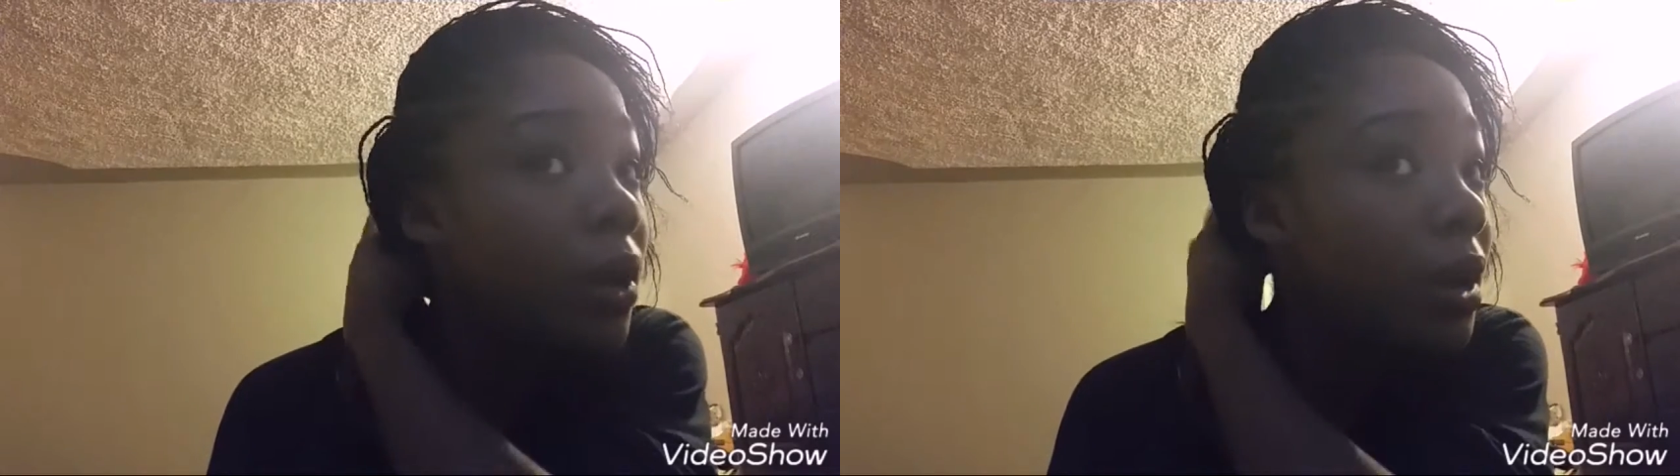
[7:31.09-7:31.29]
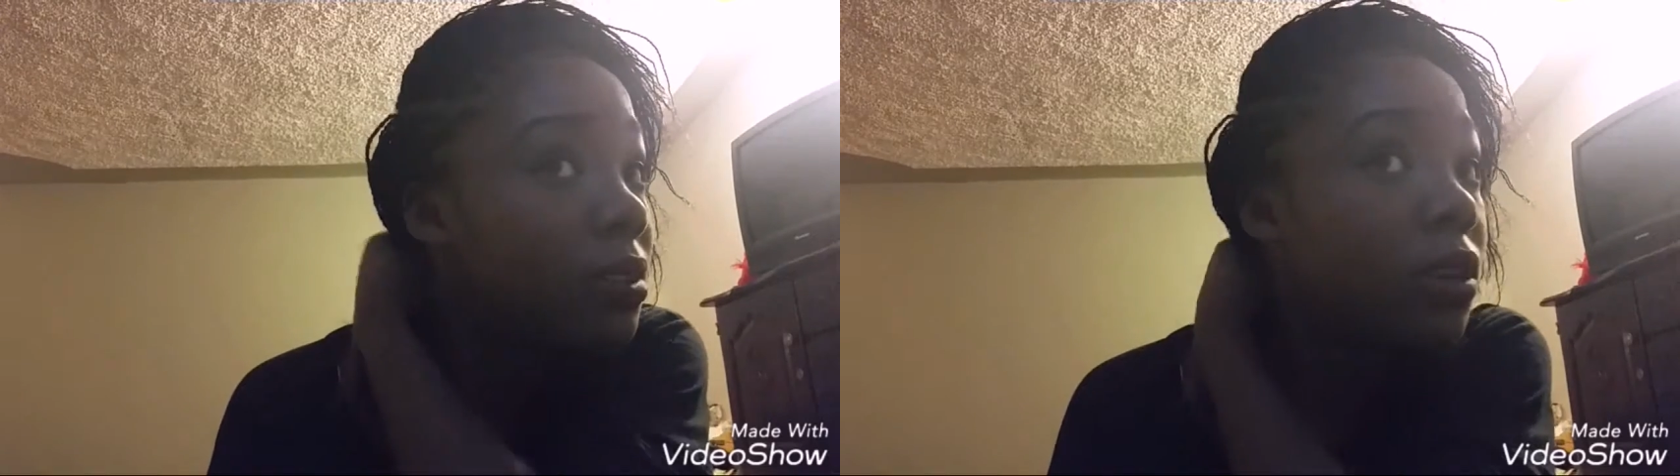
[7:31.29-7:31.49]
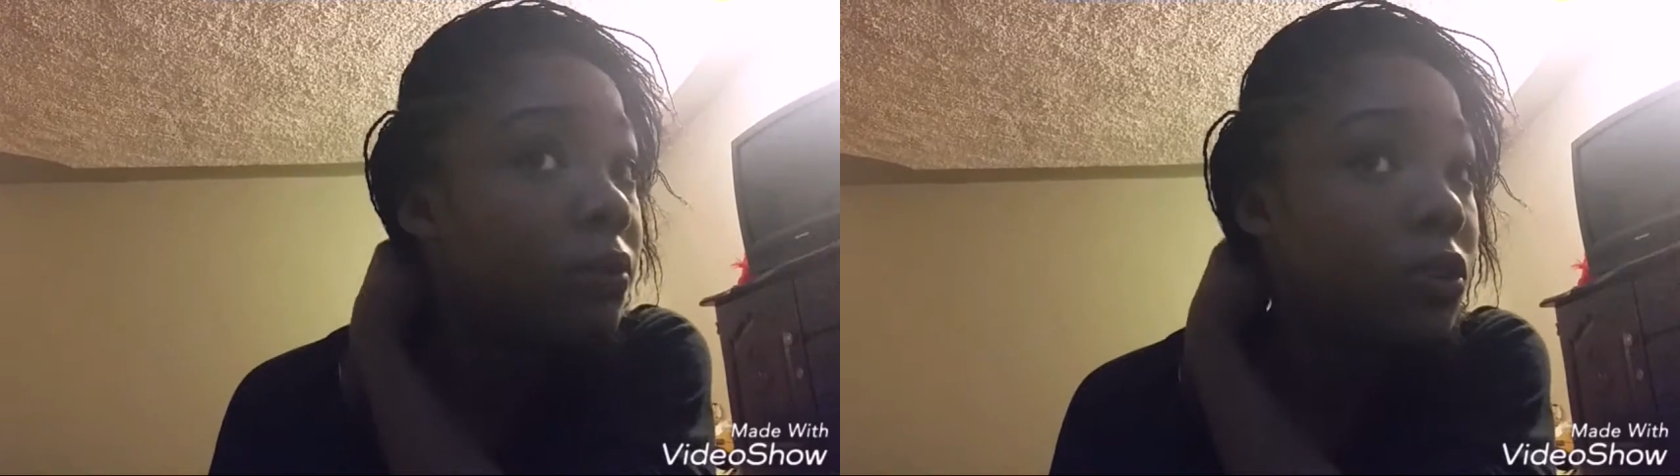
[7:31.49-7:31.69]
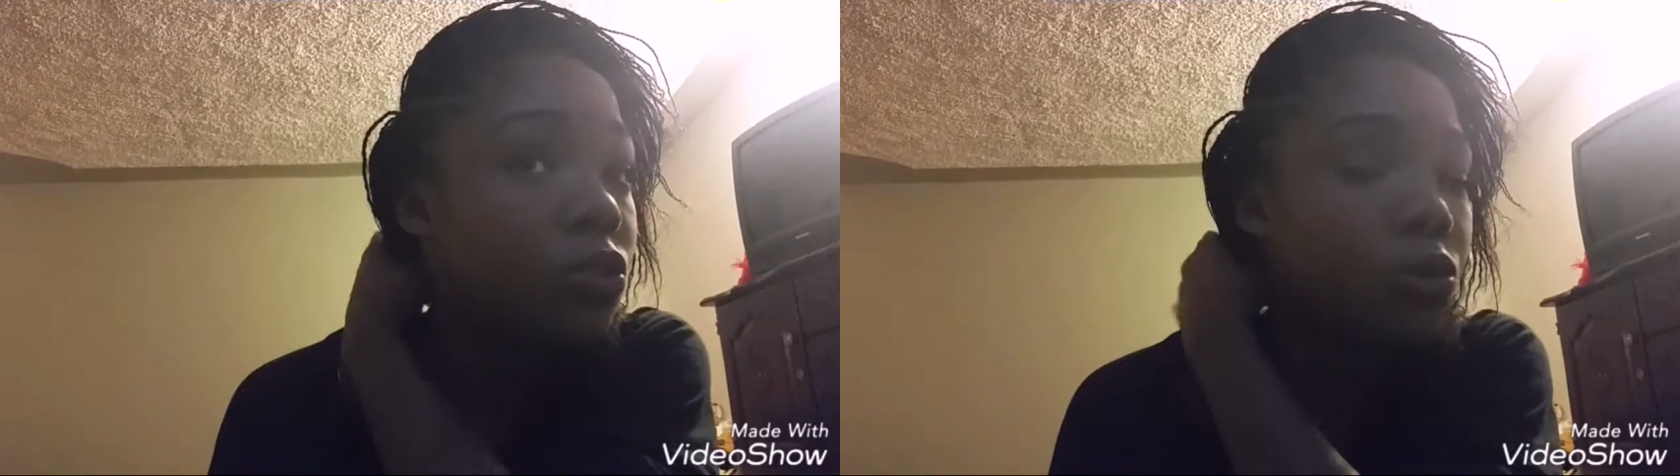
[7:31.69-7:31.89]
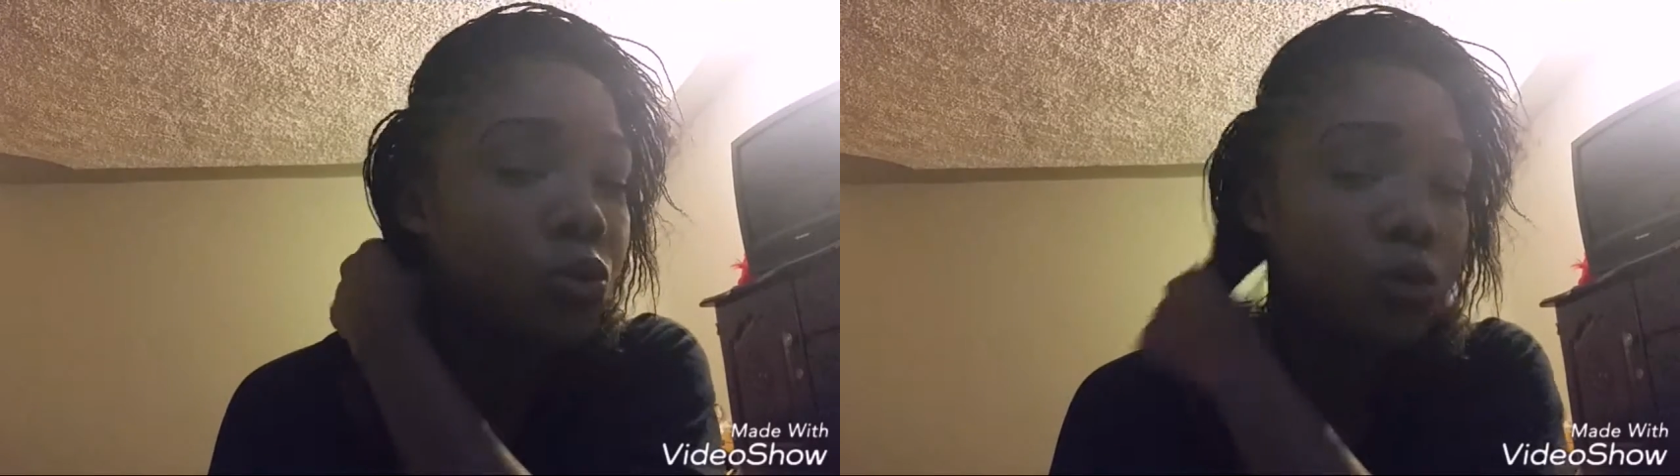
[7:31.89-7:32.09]
guys love
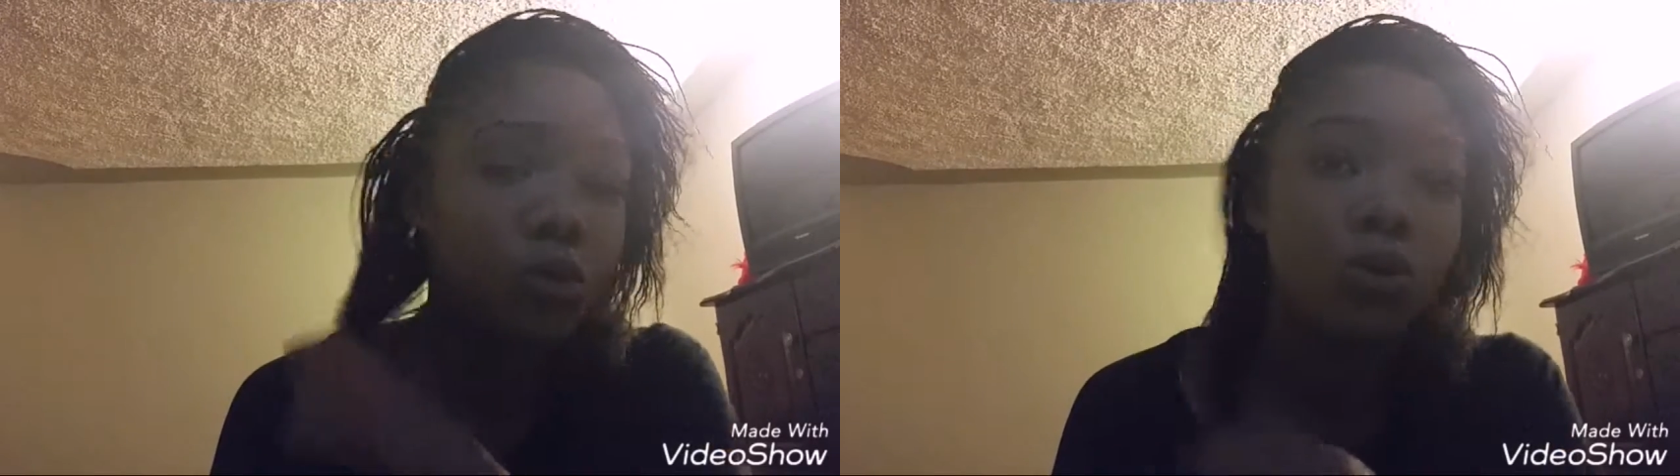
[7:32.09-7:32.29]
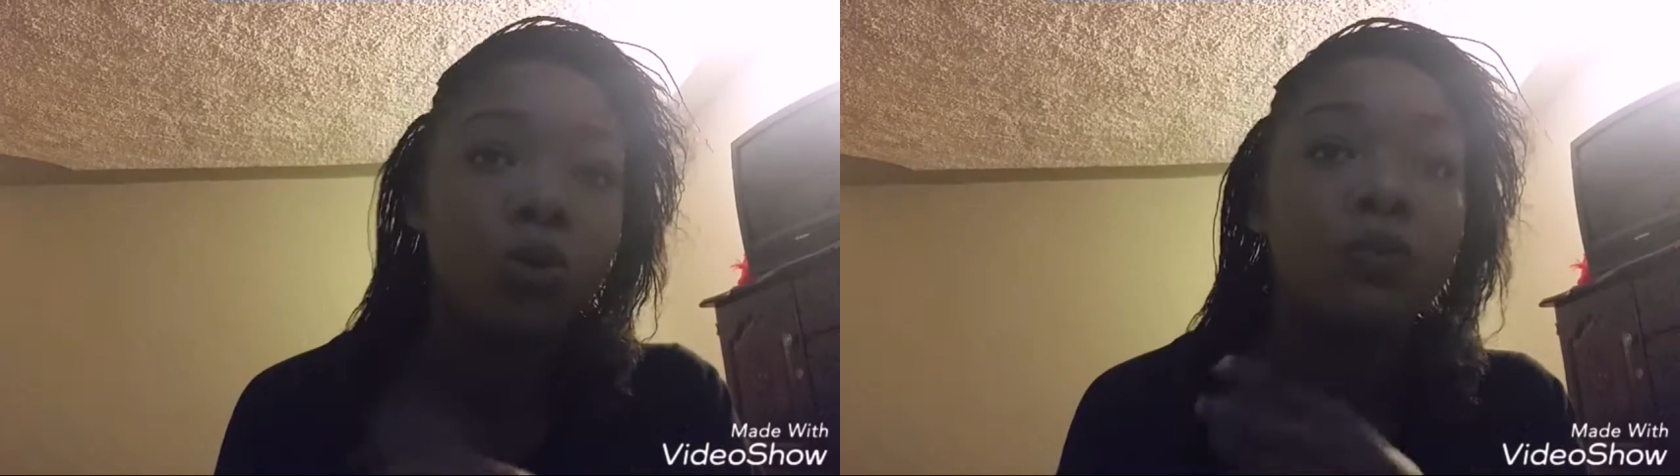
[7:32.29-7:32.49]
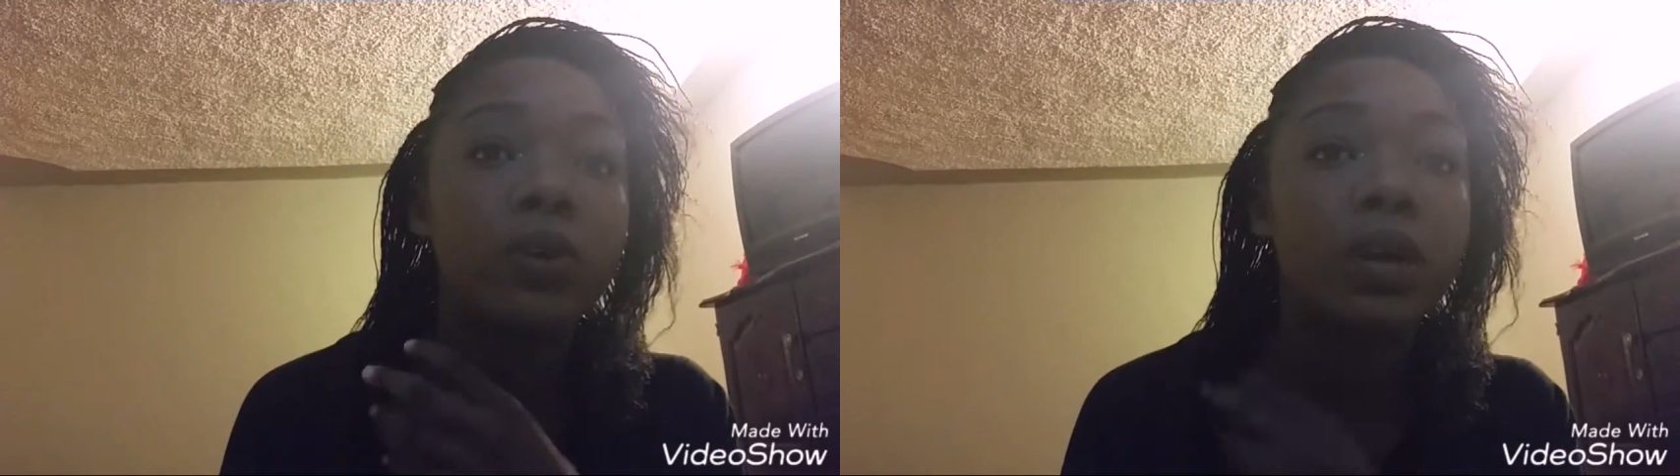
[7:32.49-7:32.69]
it too. So don't